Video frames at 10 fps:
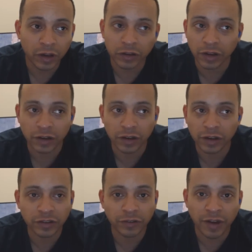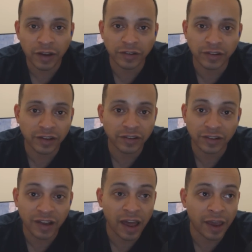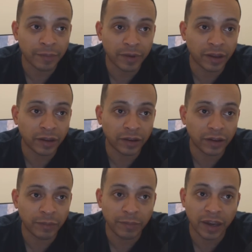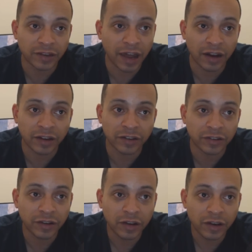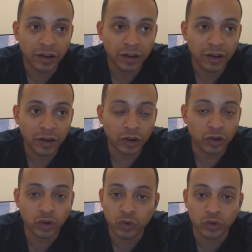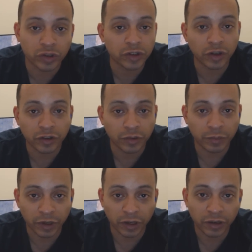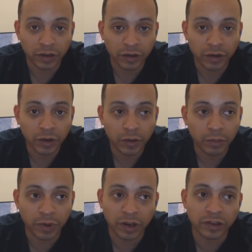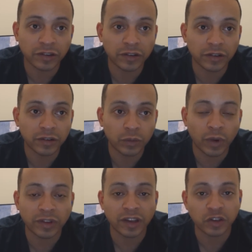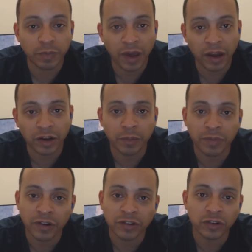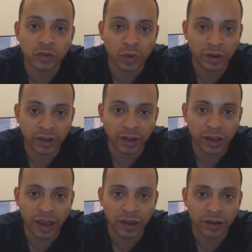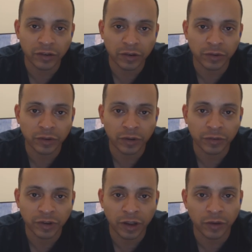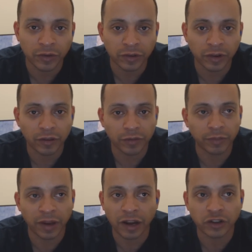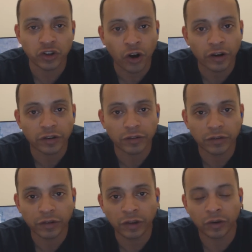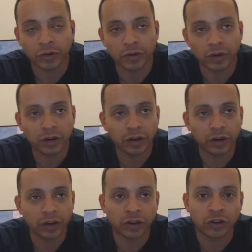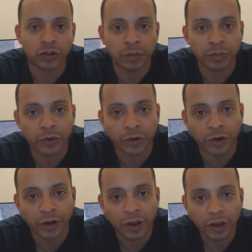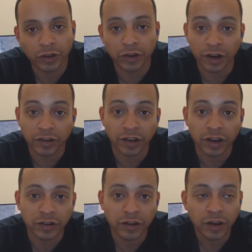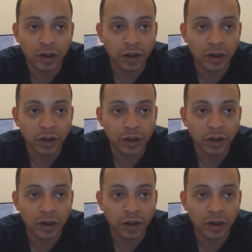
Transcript: It's, it, it survives the test of time and it makes Atlus huge chunks of money. But it's what they spend in comparison to what they get in terms of sales and stuff. It may not chart, you know, in Europe or in the United States,